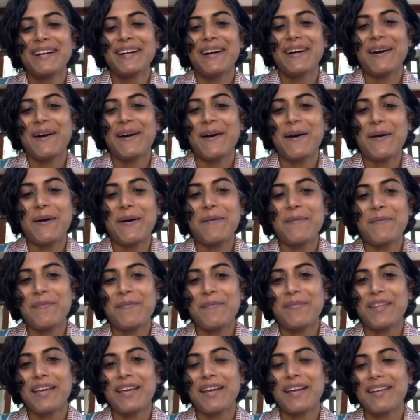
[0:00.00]

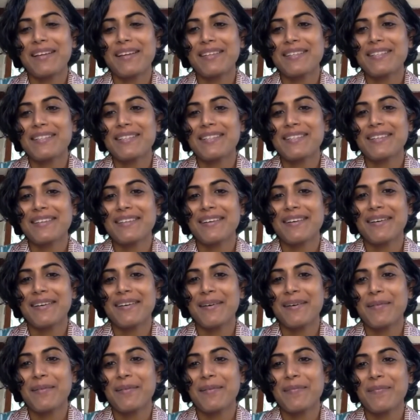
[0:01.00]
Um, and,
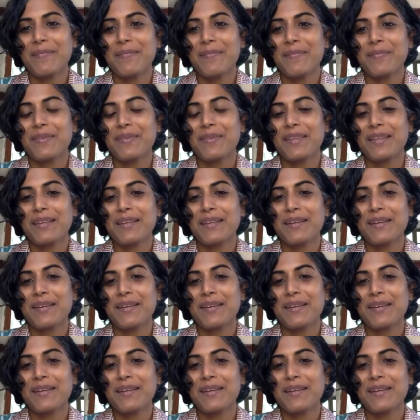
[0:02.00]
um,